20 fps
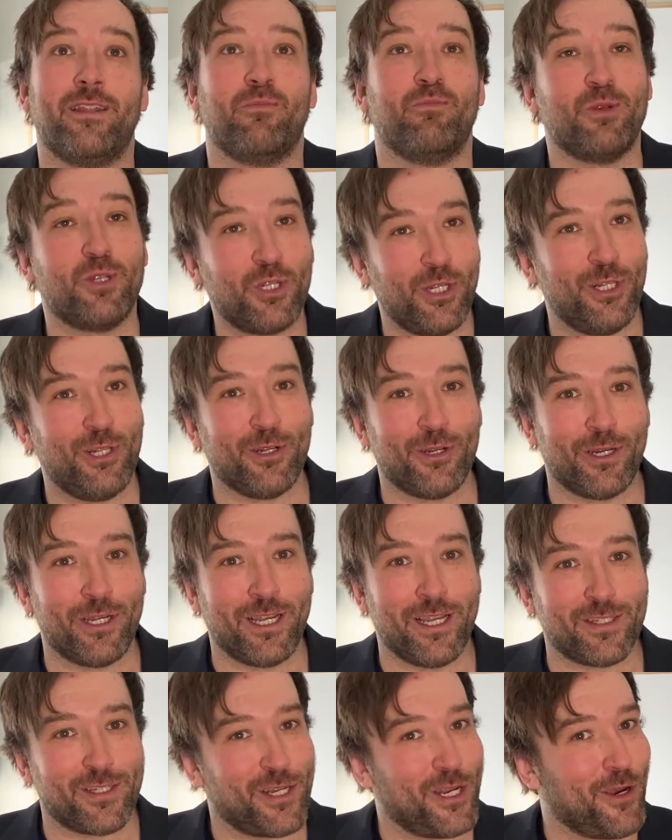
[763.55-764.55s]
that machine learning
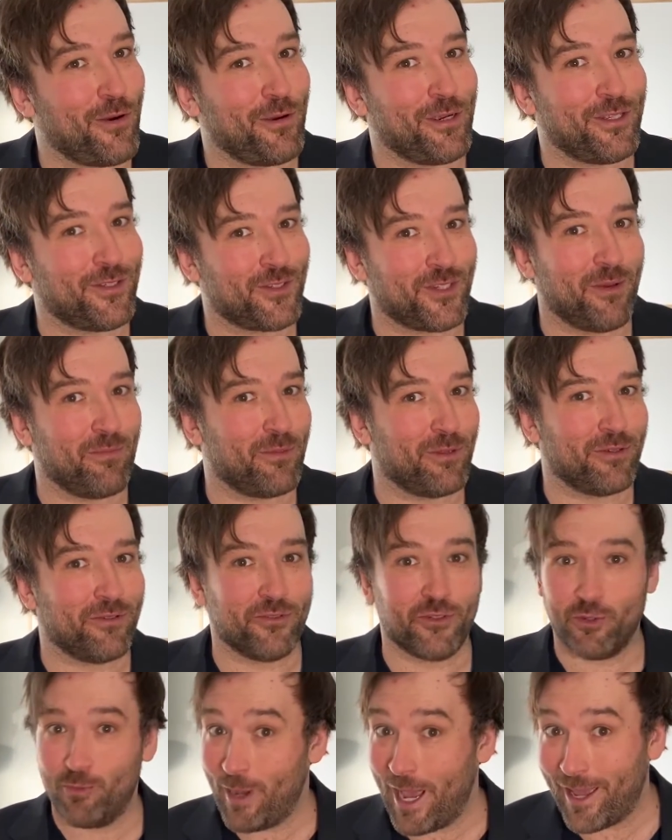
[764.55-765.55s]
isn't always something
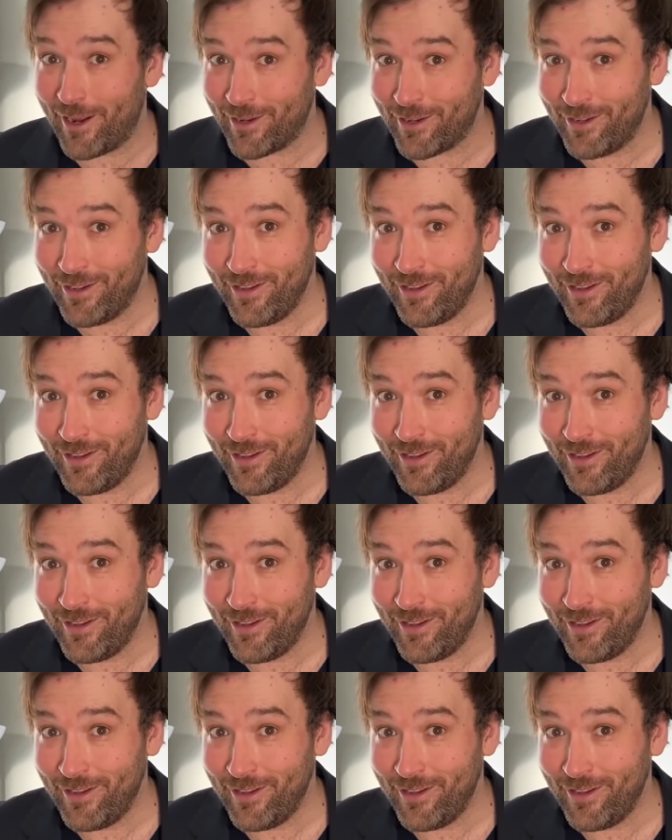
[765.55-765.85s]
dramatic.